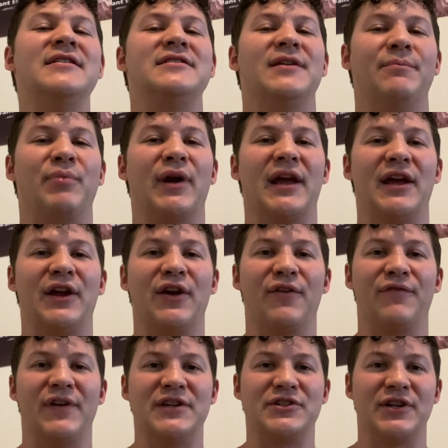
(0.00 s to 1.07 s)
to bringing your
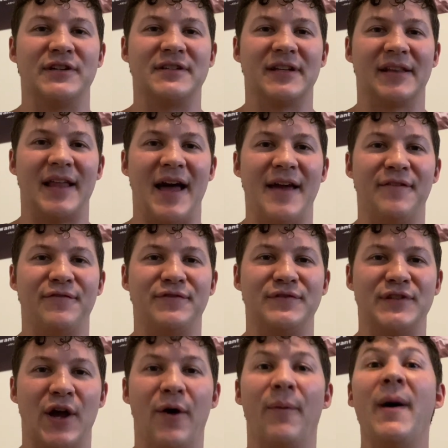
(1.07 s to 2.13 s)
vision to life.
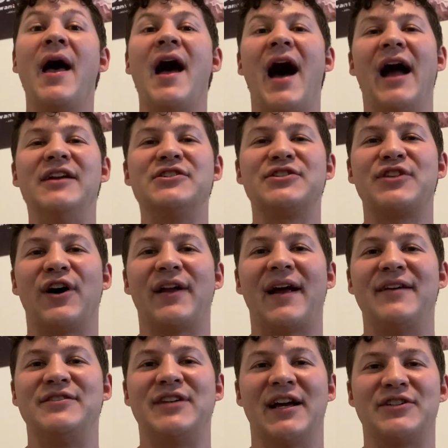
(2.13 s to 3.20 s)
So I just thought
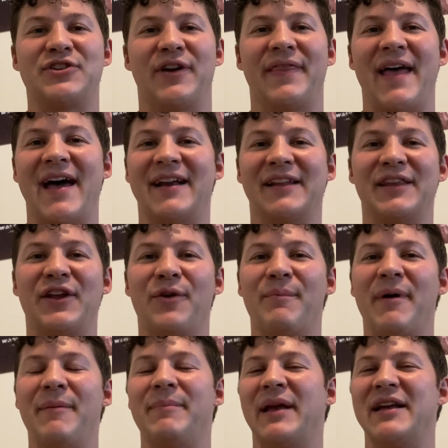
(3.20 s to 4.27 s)
I'd touch on that a little
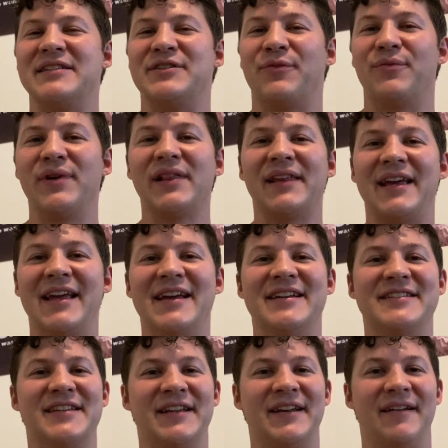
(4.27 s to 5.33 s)
bit because it really
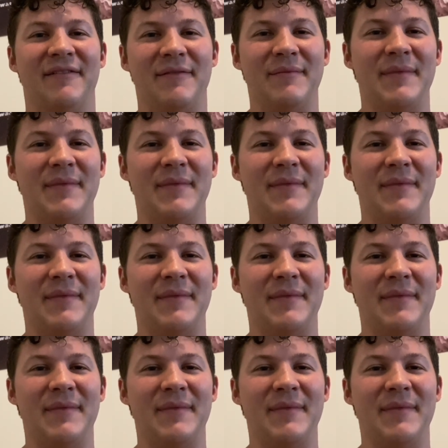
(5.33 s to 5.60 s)
is an